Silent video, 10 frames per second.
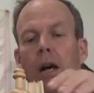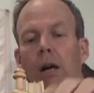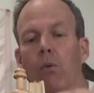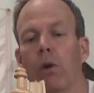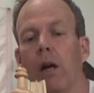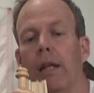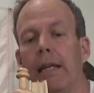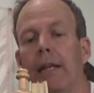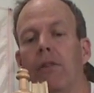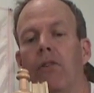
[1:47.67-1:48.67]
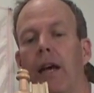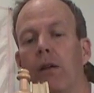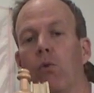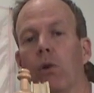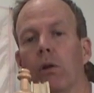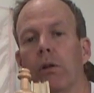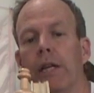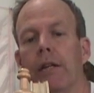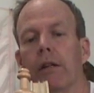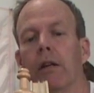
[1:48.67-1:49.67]
We're on the inside whirl
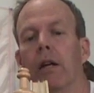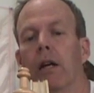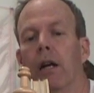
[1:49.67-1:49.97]
here,